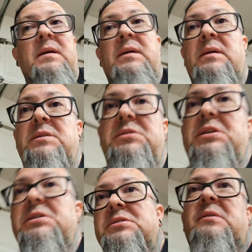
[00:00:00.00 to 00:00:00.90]
any
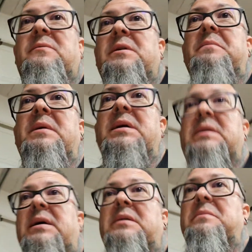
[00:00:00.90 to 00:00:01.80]
changes I want to make,
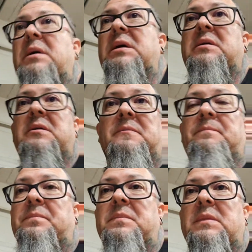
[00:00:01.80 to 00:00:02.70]
I can make
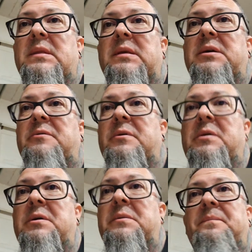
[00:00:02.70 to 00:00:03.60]
later
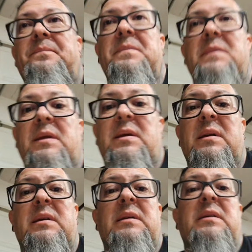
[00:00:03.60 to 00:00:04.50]
on.
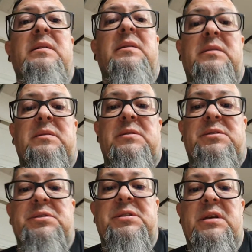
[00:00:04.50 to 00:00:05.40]
It's
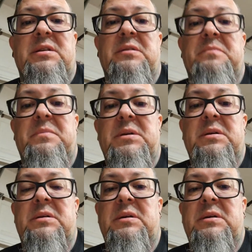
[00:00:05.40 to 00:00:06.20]
just getting the big